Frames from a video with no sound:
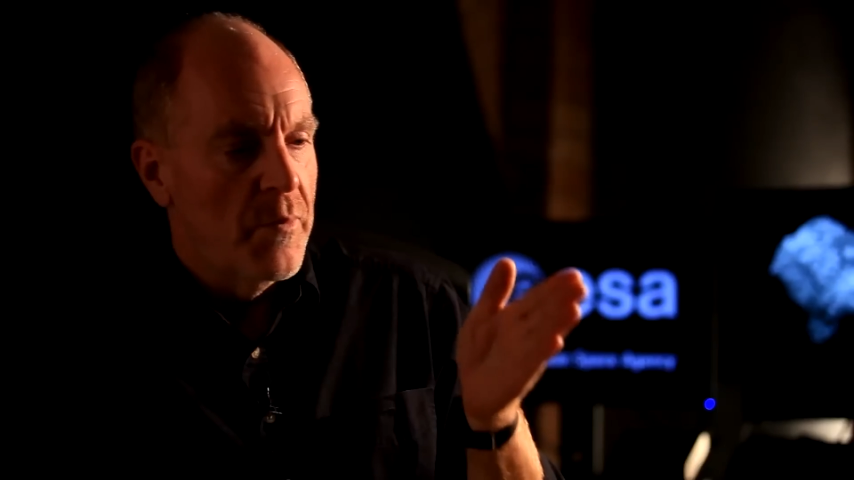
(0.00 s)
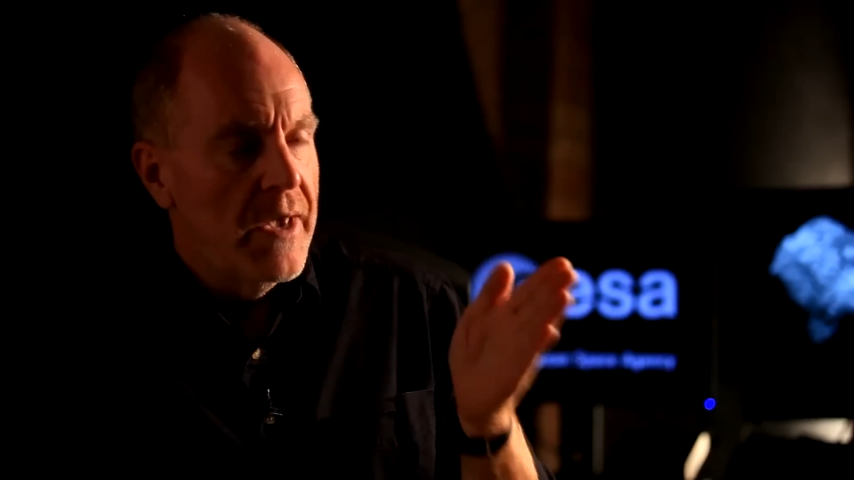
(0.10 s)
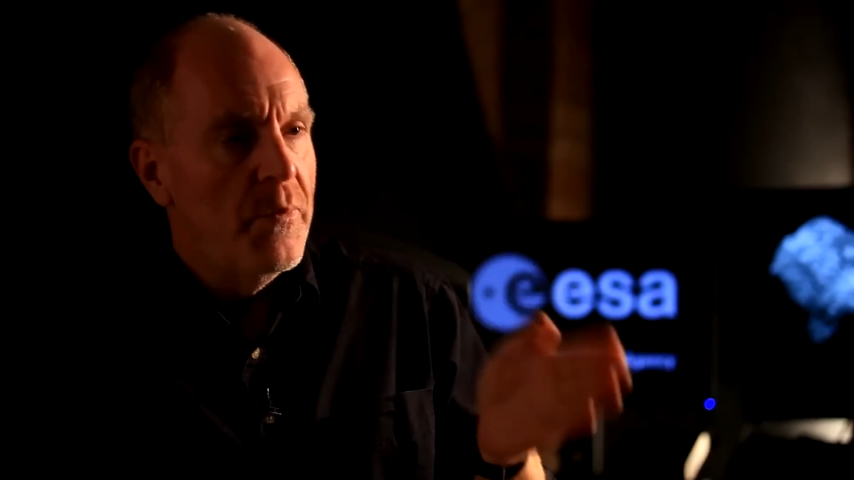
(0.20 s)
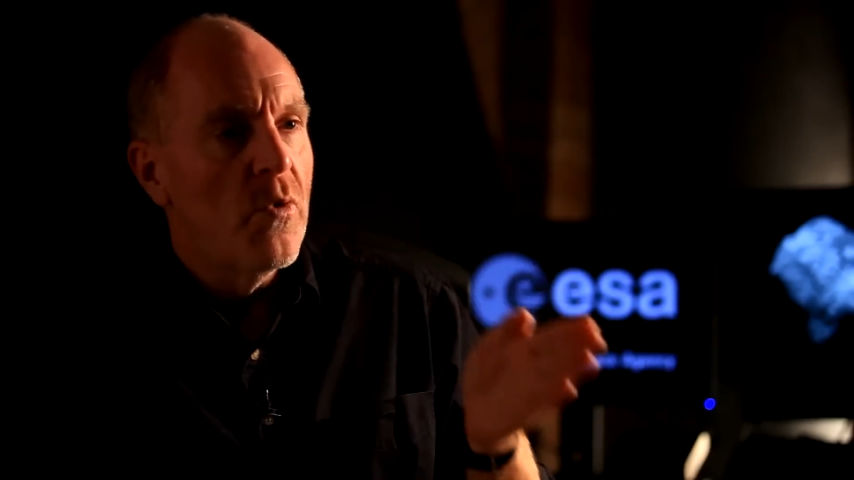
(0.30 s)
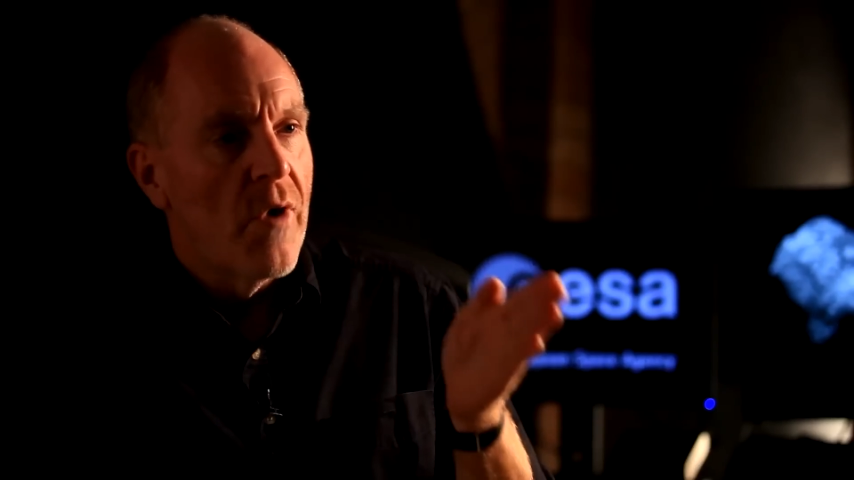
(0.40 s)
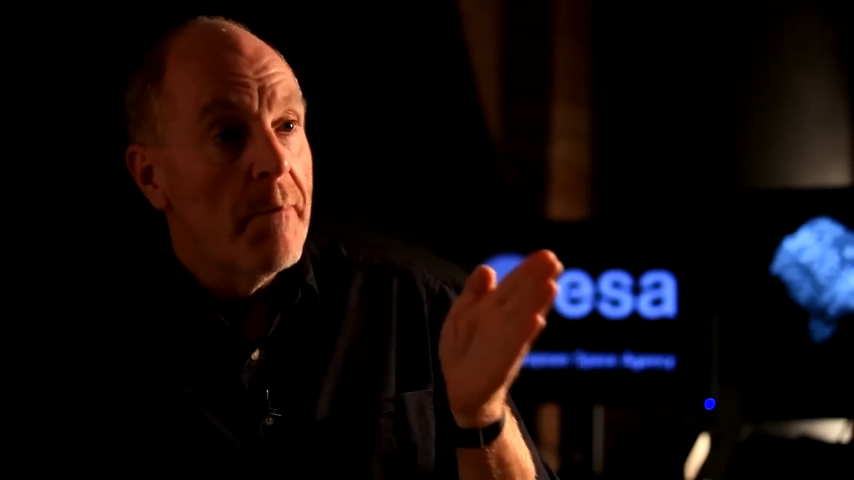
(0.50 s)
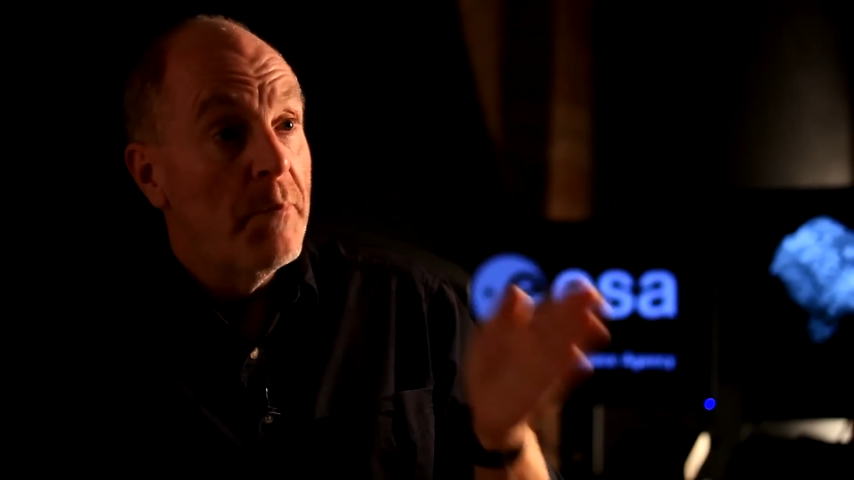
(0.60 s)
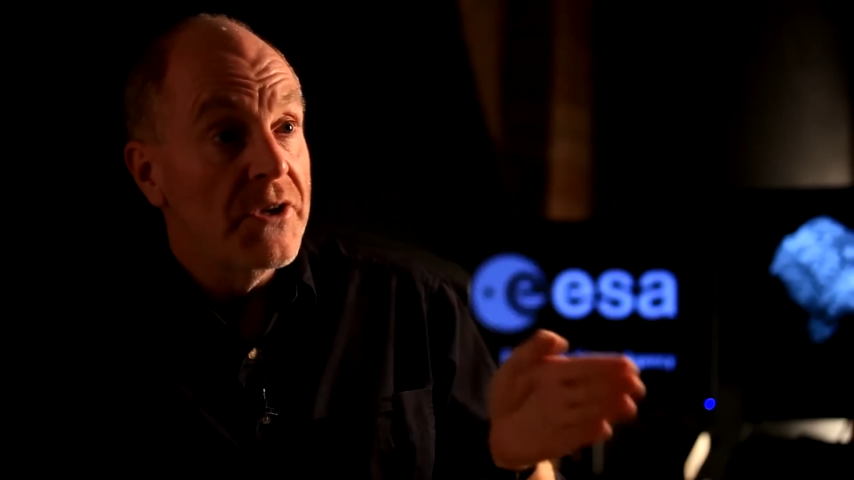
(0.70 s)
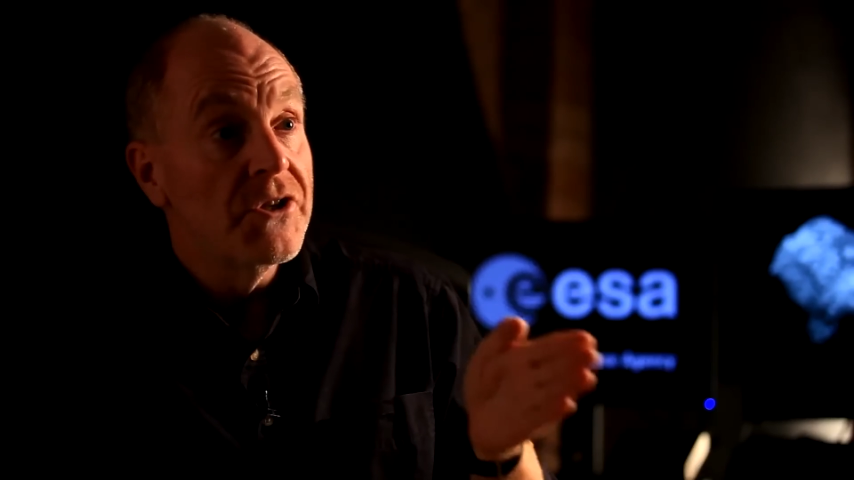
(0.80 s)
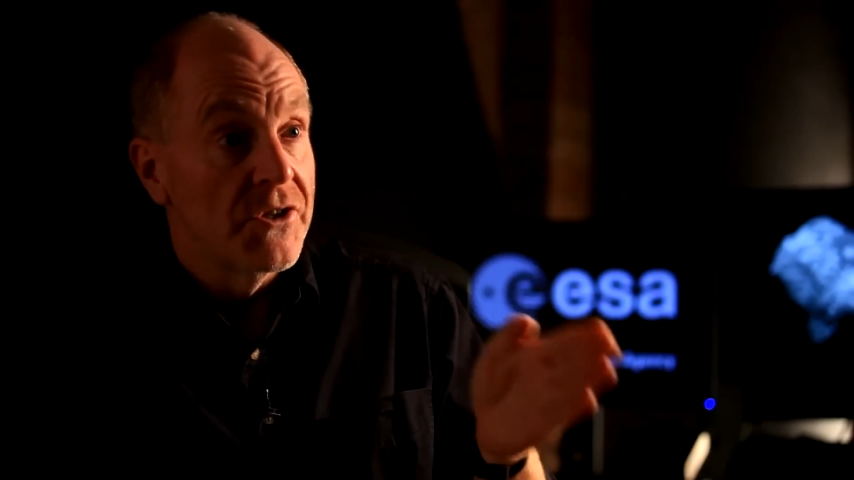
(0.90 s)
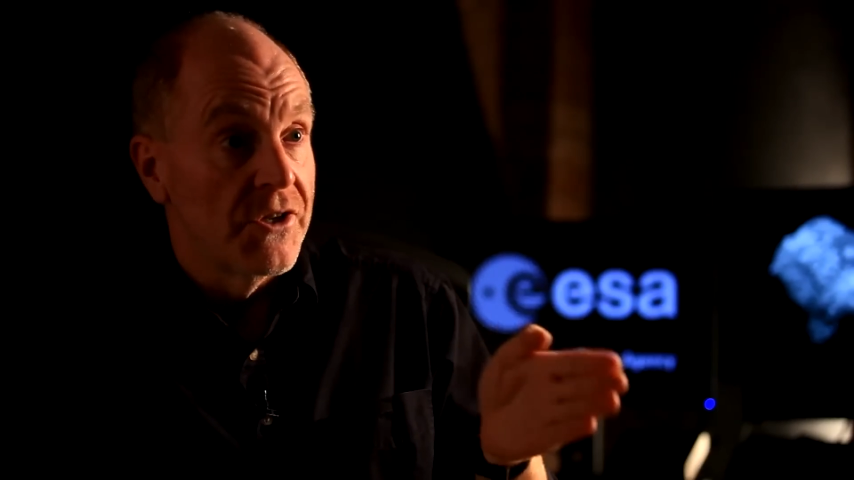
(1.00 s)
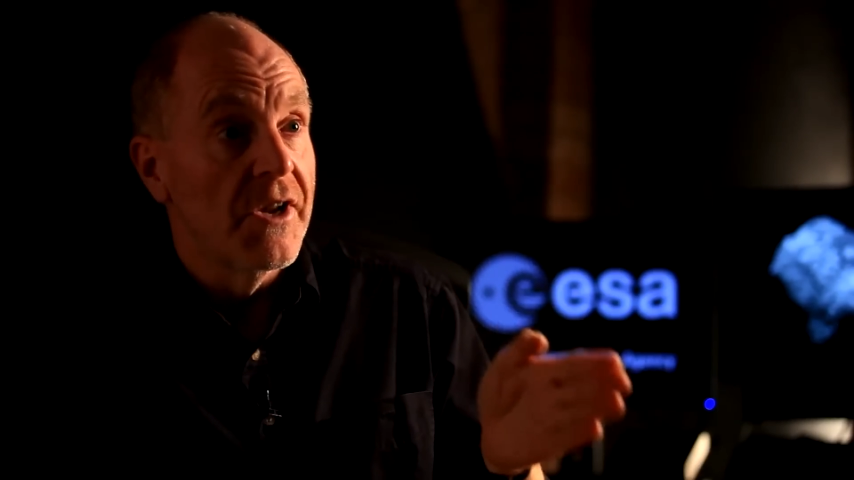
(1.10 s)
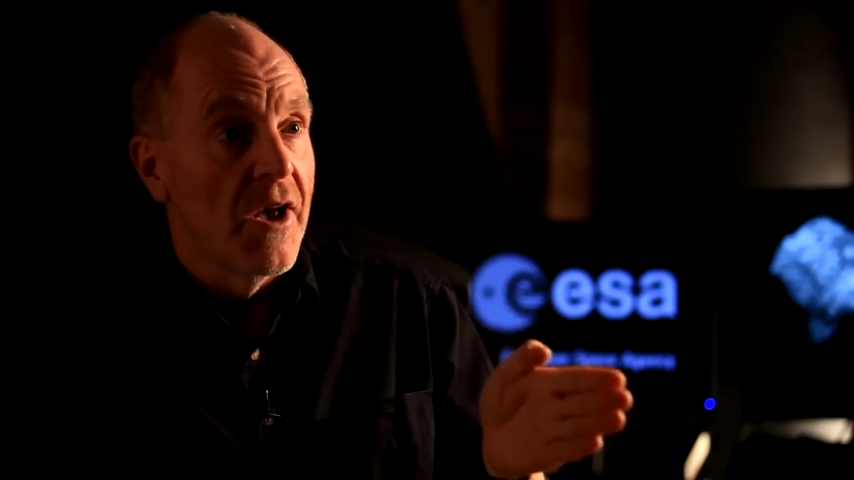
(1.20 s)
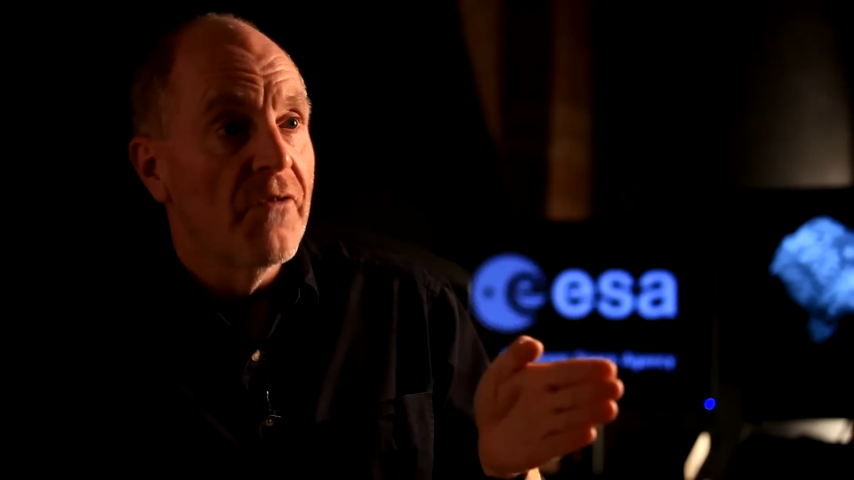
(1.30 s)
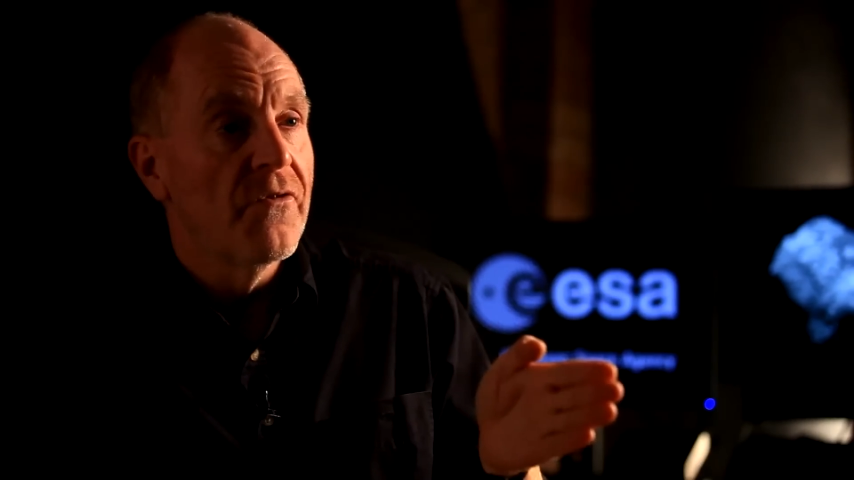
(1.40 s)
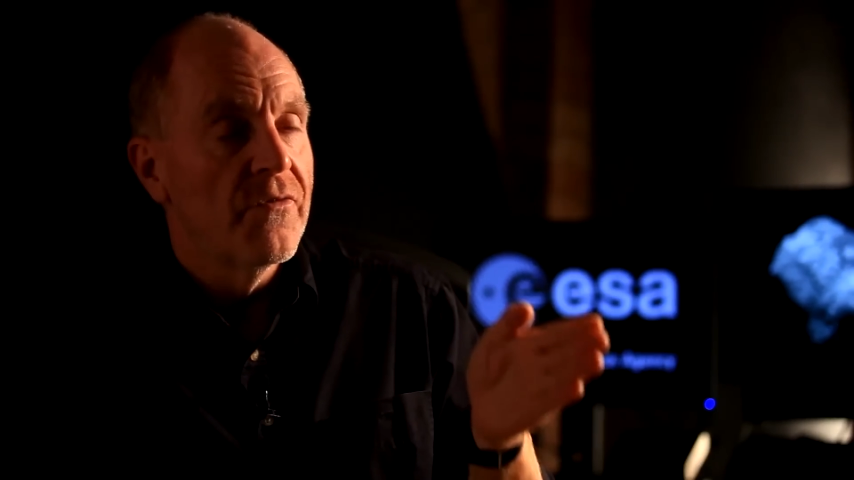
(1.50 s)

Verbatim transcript: people were ambitious enough,